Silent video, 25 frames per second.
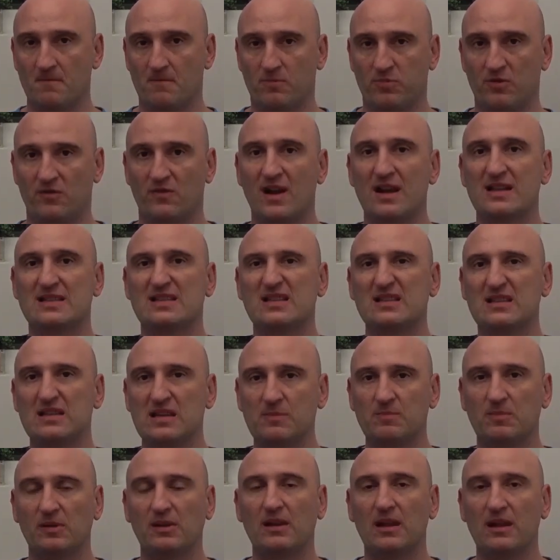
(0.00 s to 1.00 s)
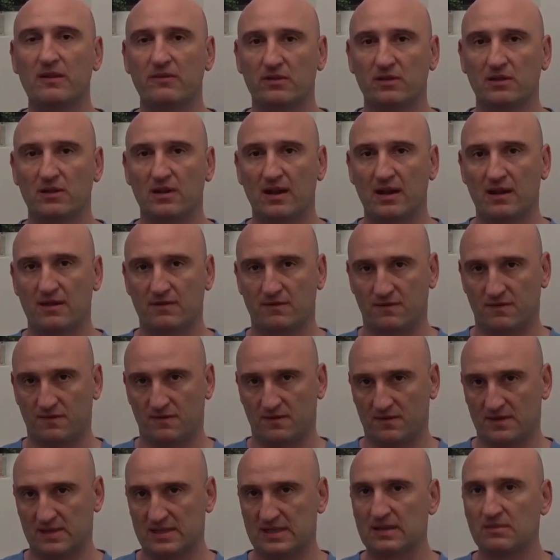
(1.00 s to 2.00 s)
provides a deeper level of
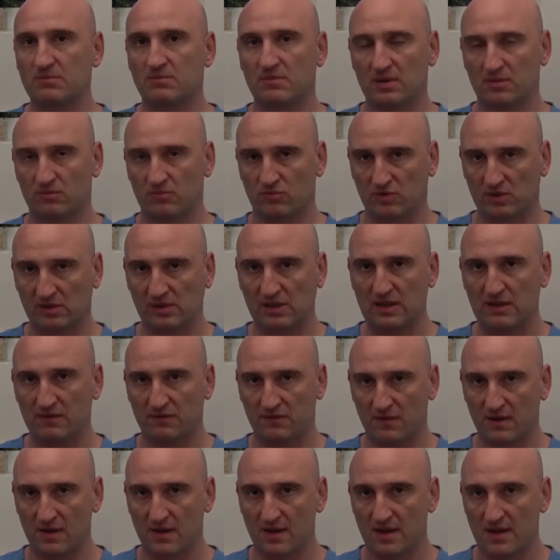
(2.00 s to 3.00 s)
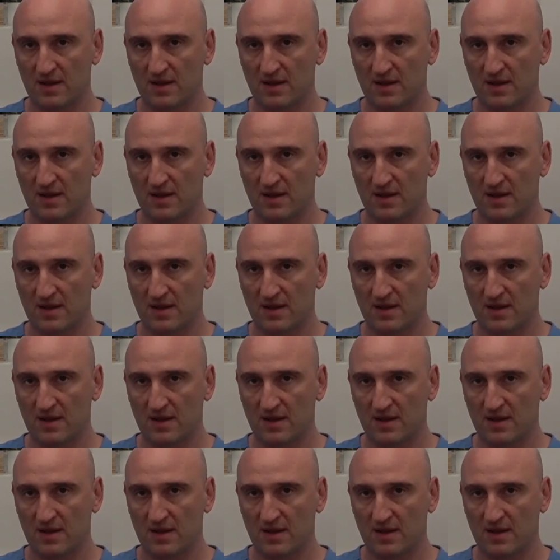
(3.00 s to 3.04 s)
symptom relief,